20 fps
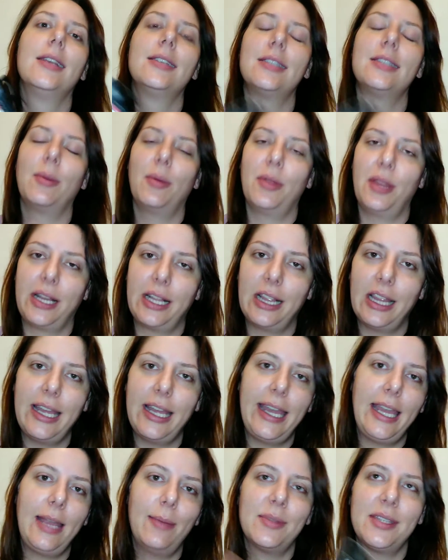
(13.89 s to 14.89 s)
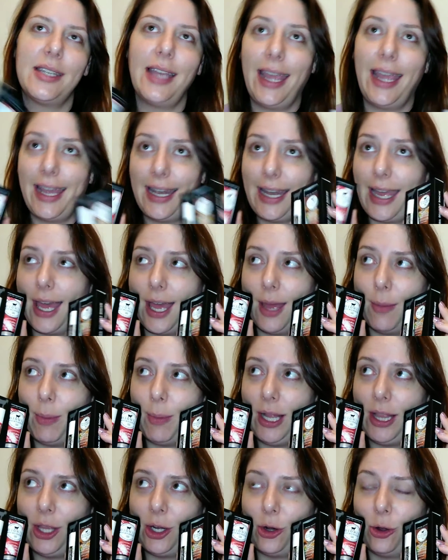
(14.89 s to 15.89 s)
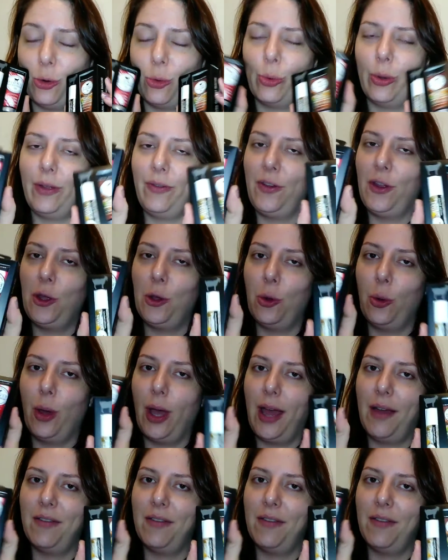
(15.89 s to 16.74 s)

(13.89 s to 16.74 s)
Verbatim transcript: some of the claims, and uh, my little review